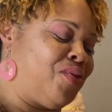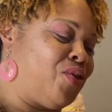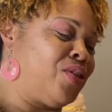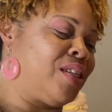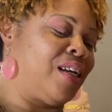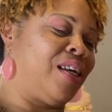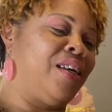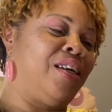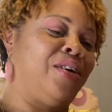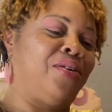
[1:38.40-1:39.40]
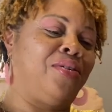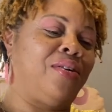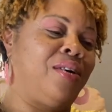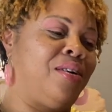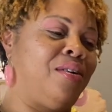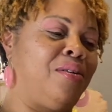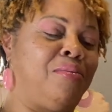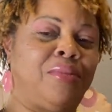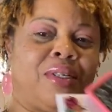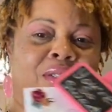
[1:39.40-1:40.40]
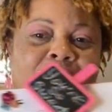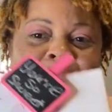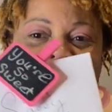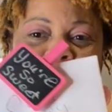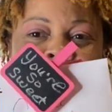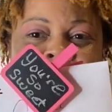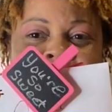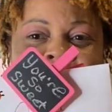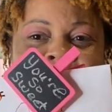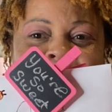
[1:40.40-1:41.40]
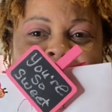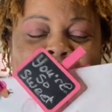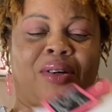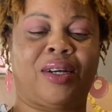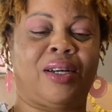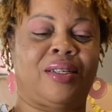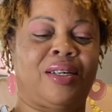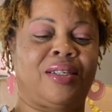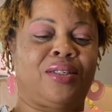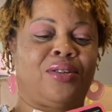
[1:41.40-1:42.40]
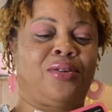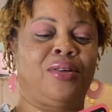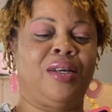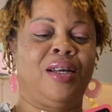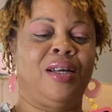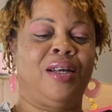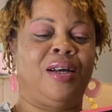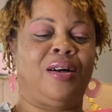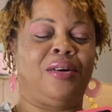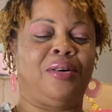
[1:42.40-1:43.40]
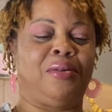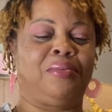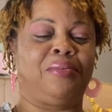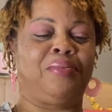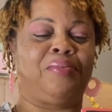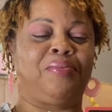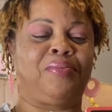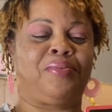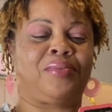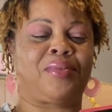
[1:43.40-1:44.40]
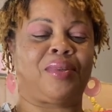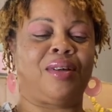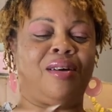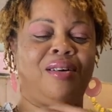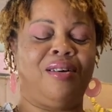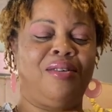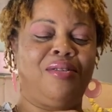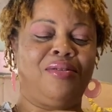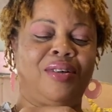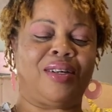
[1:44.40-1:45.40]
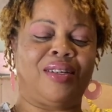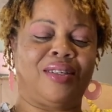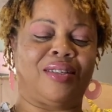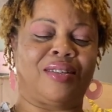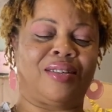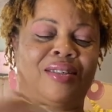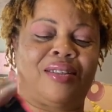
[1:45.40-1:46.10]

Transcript: first thing in here um, is a card. Okay, and it has a little, um, oh, look at this.